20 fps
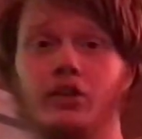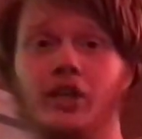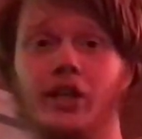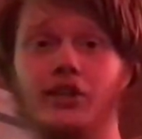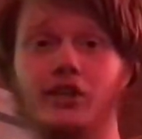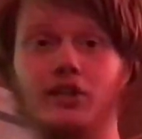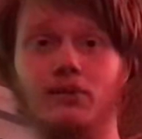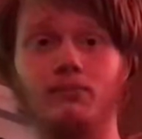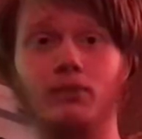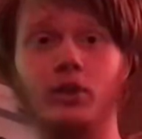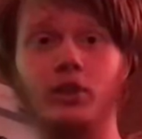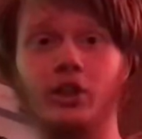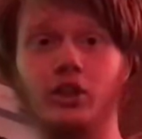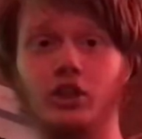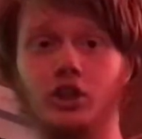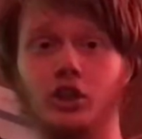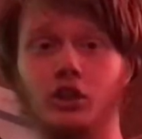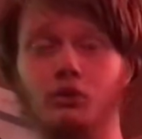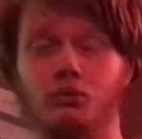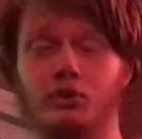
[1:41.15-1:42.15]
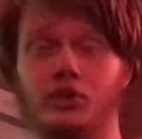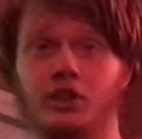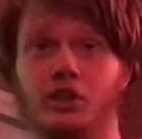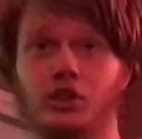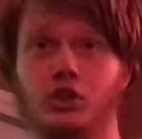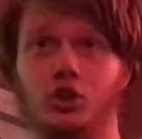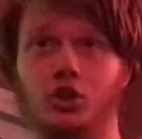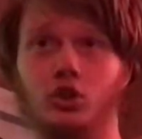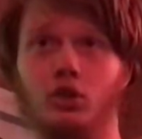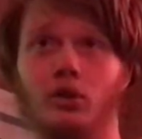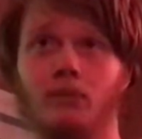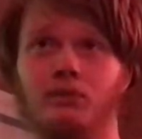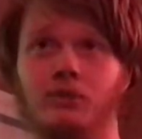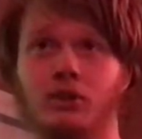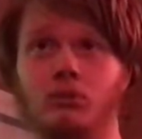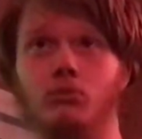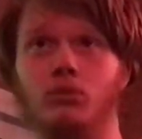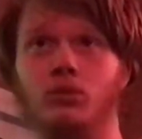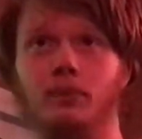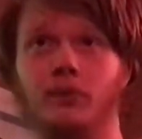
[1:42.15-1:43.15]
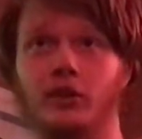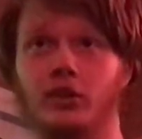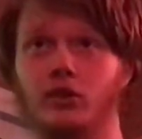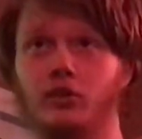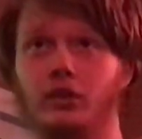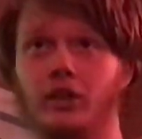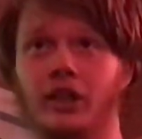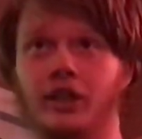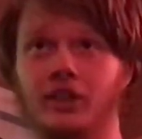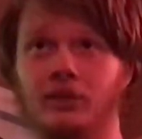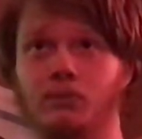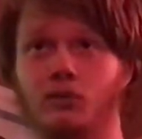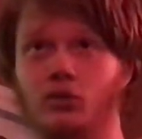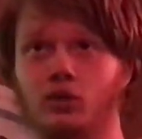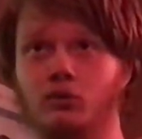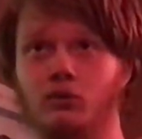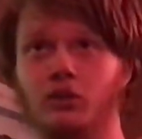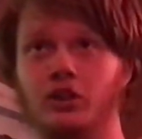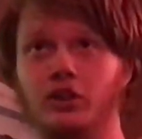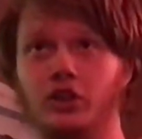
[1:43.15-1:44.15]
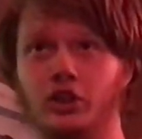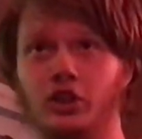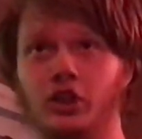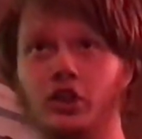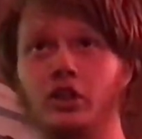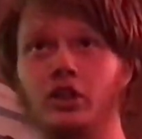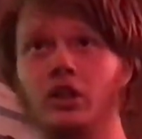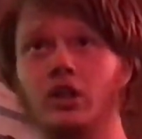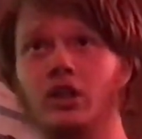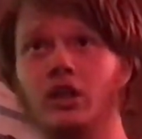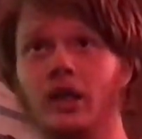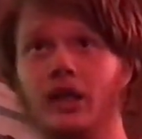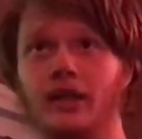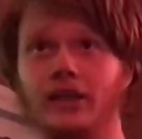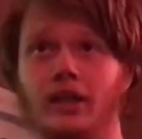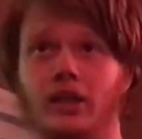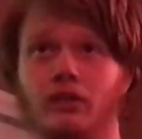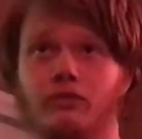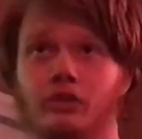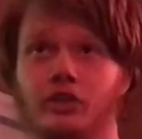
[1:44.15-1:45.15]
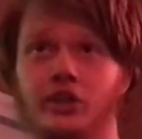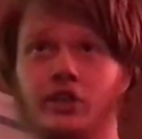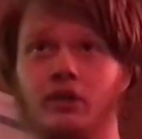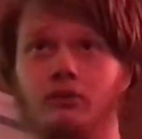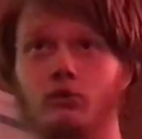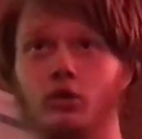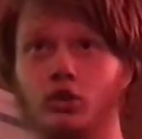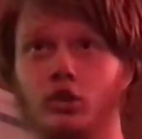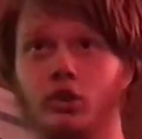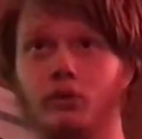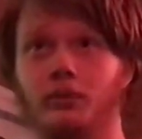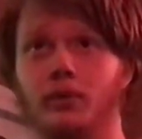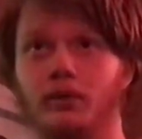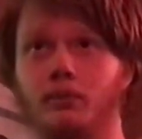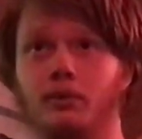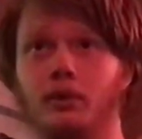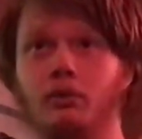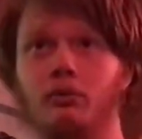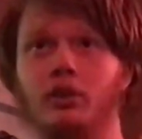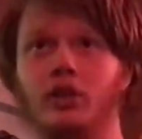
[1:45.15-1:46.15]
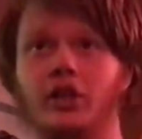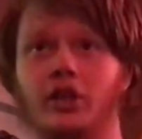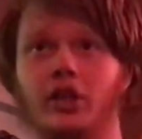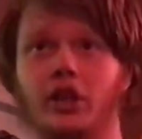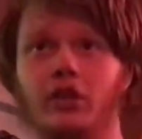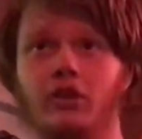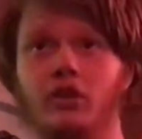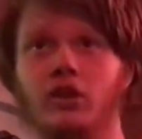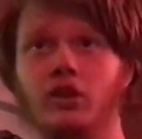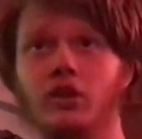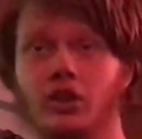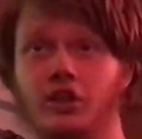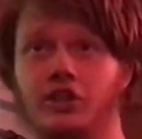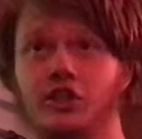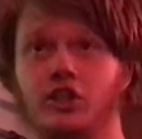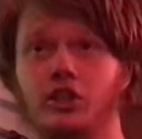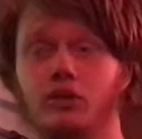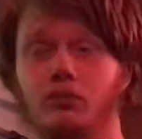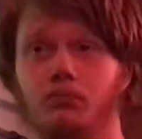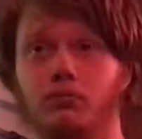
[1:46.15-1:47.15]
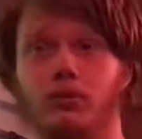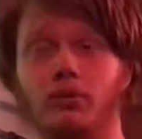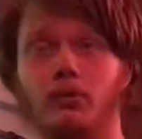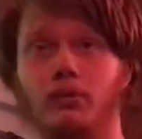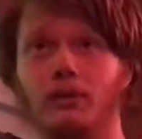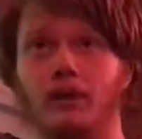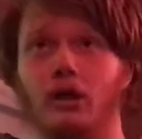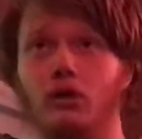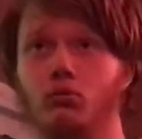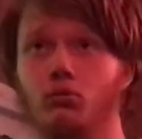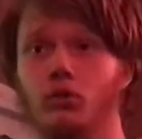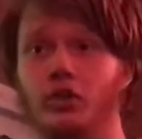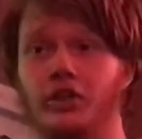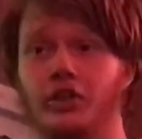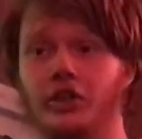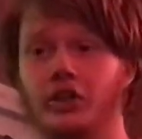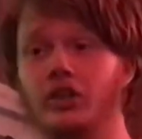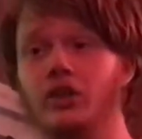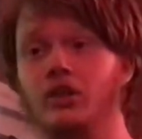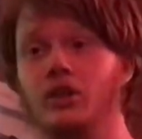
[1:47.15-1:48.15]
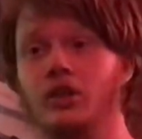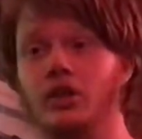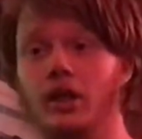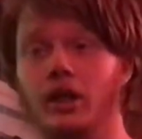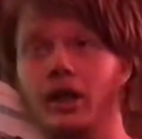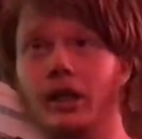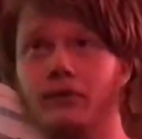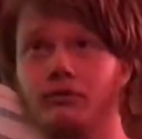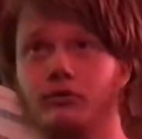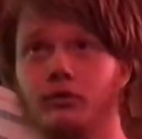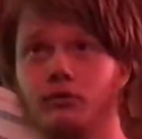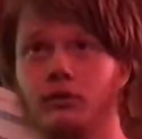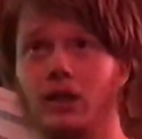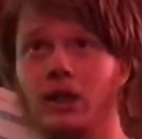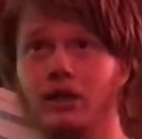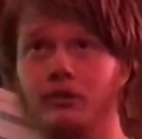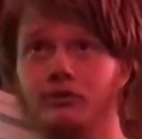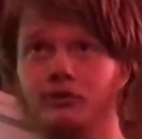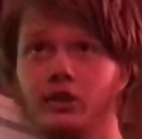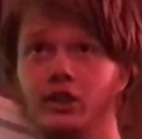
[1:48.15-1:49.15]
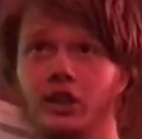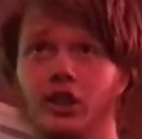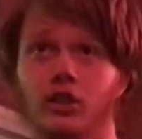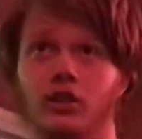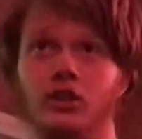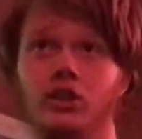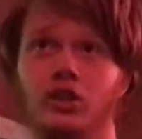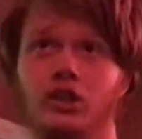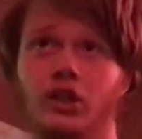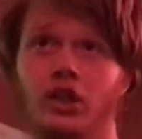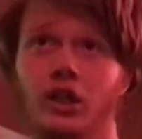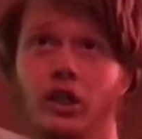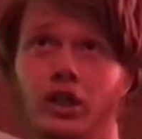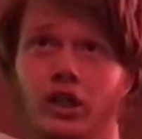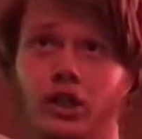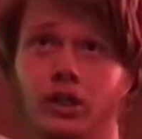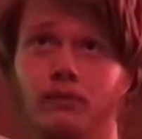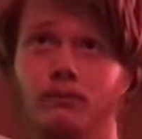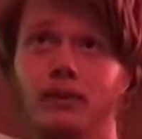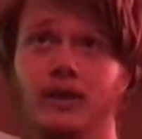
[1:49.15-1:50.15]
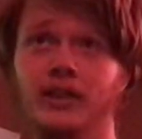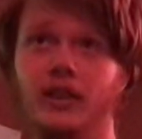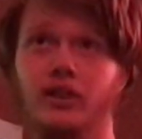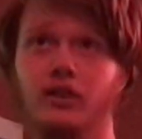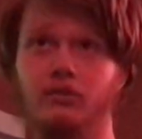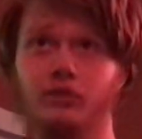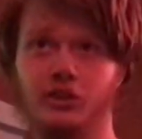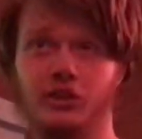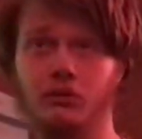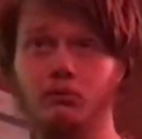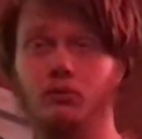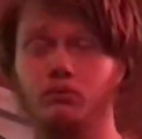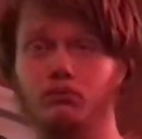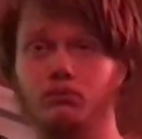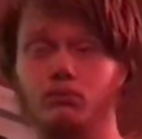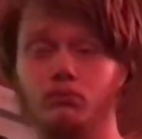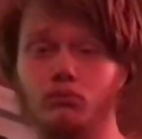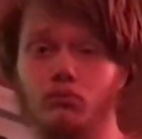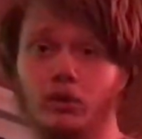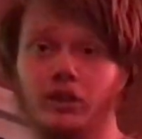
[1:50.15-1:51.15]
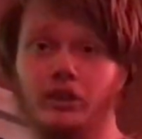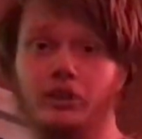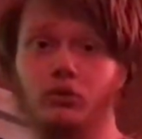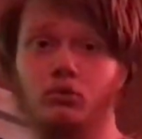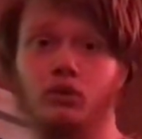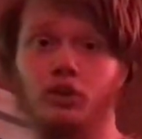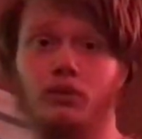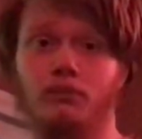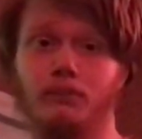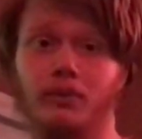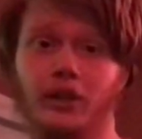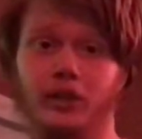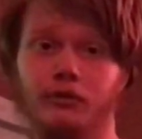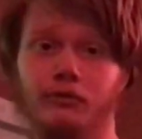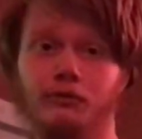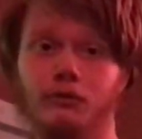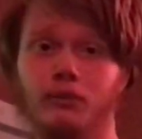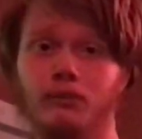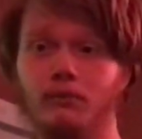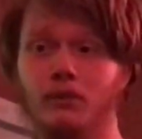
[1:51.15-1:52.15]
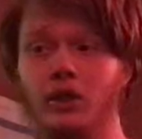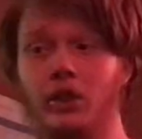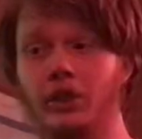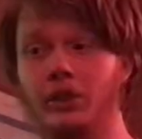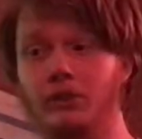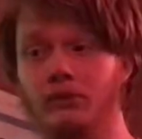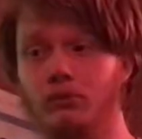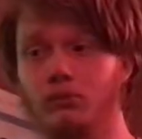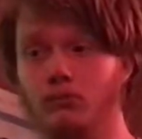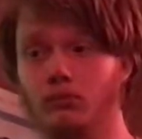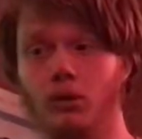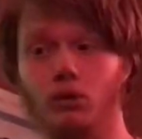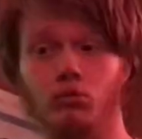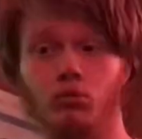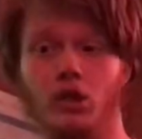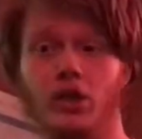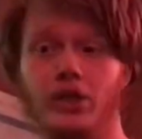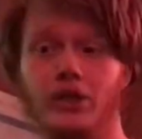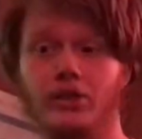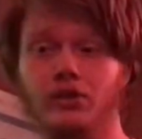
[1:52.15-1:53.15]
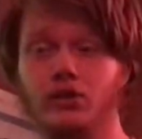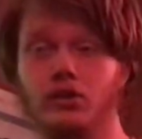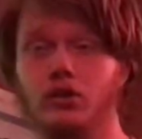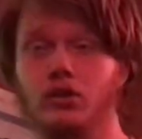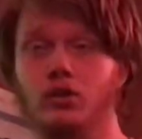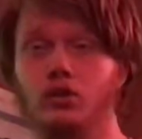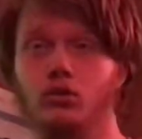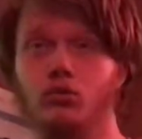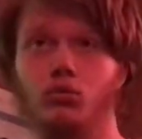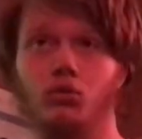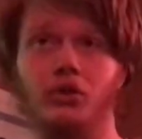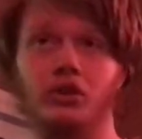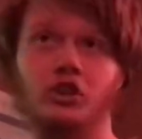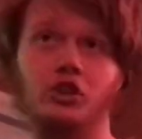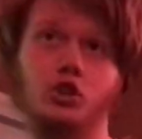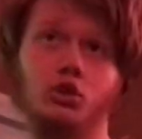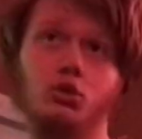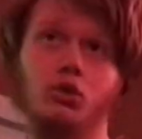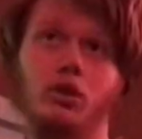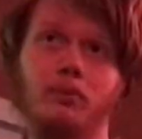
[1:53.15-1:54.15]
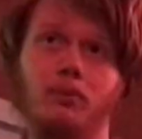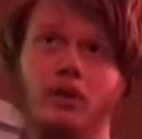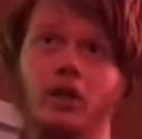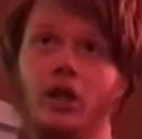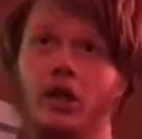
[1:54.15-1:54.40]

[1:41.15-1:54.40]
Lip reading: So Monday and Tuesday streams will be called Xbox One edition, and then obviously I'm not going to be uploading again until probably about a week after that. And then obviously when I do come back from my away week trip,